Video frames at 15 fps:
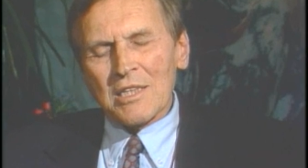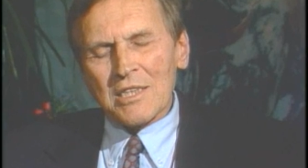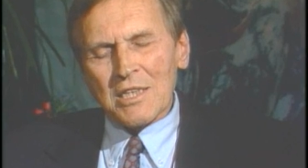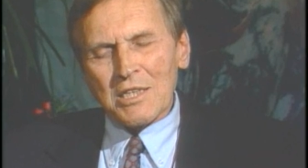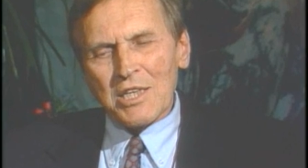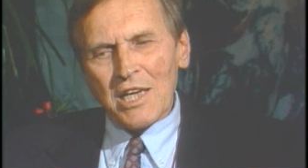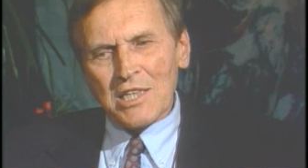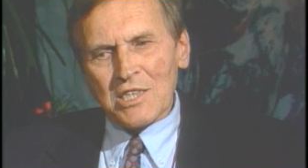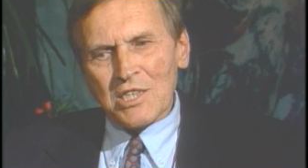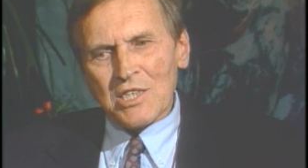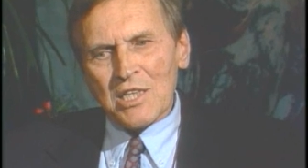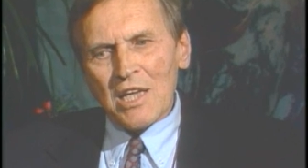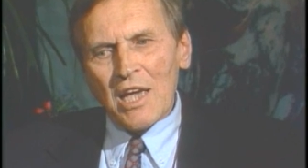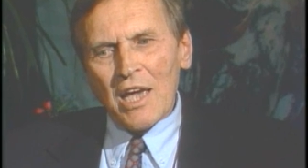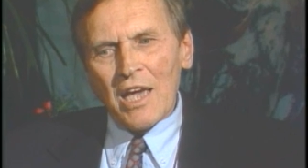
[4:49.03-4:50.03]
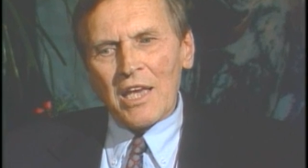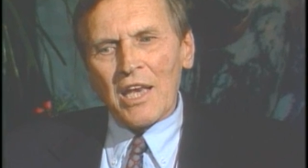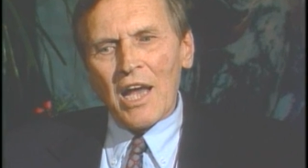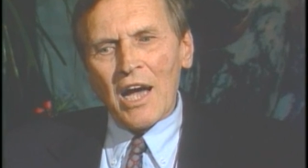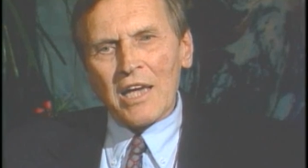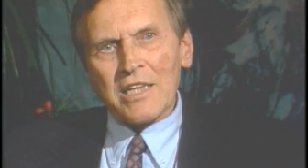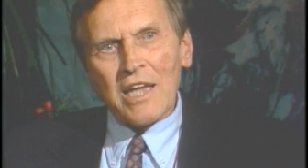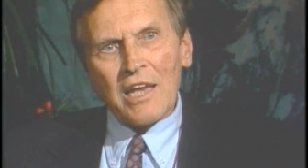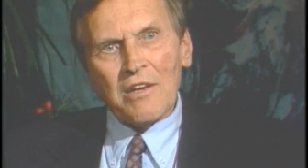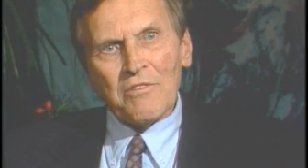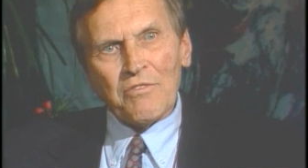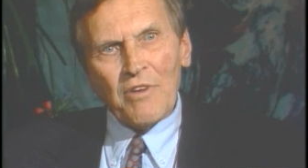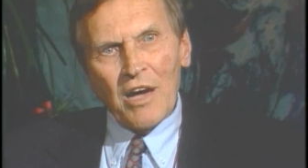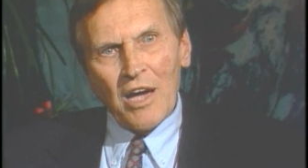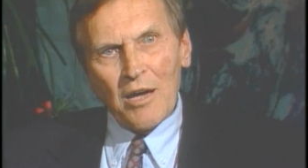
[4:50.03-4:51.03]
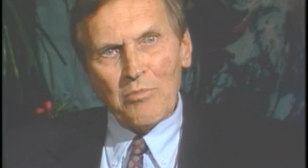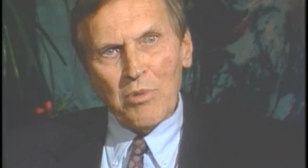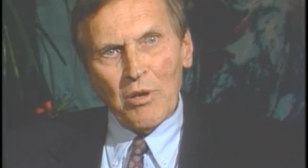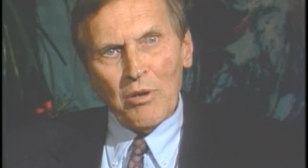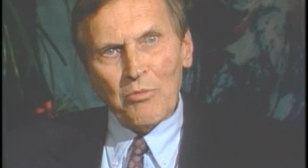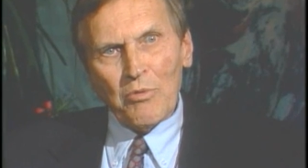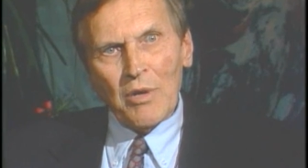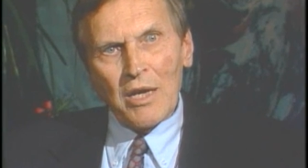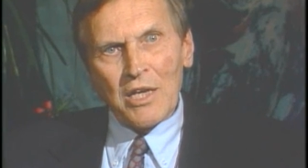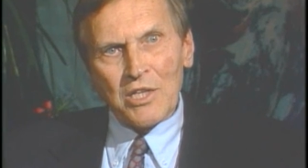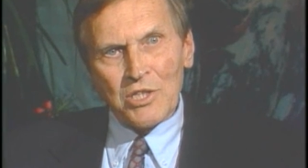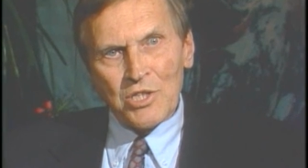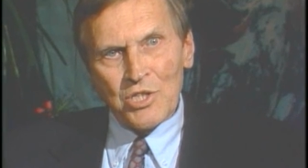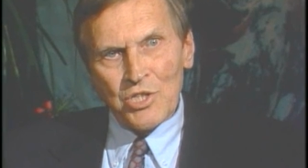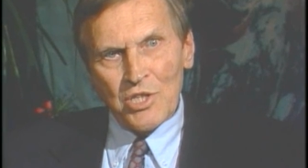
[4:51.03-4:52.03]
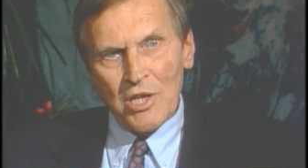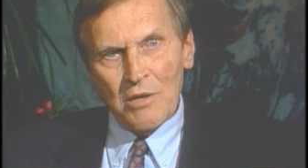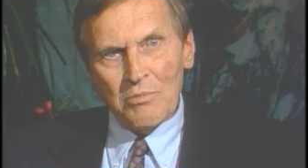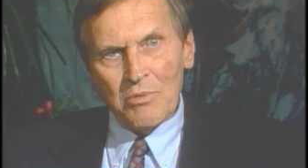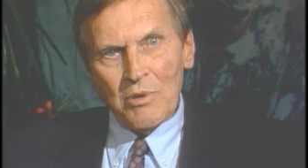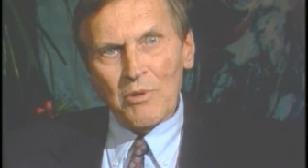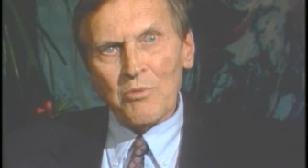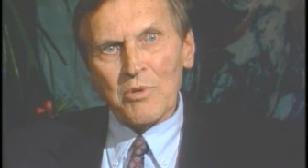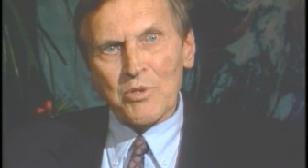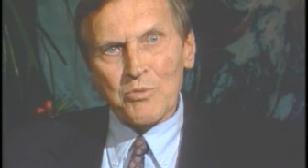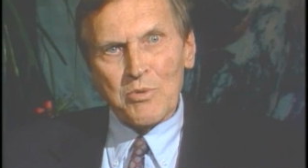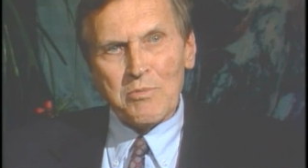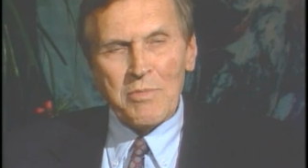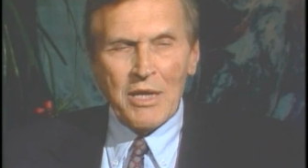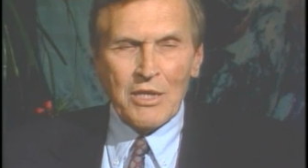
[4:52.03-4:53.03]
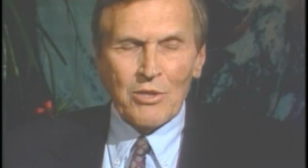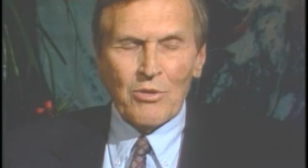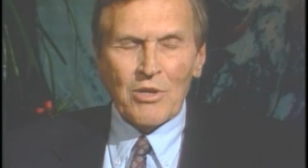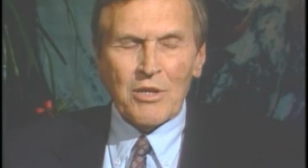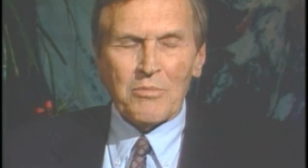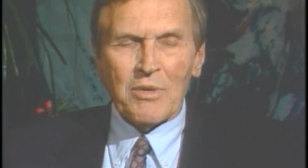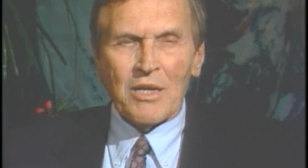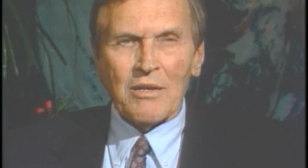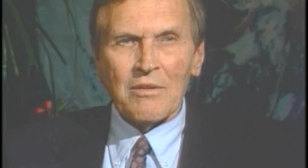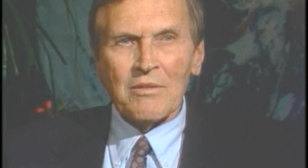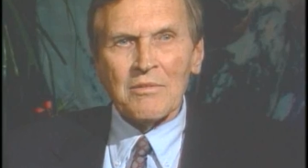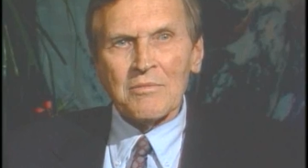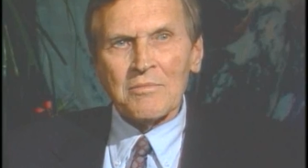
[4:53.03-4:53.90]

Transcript: suggests an identifiable relationship, which we may talk about.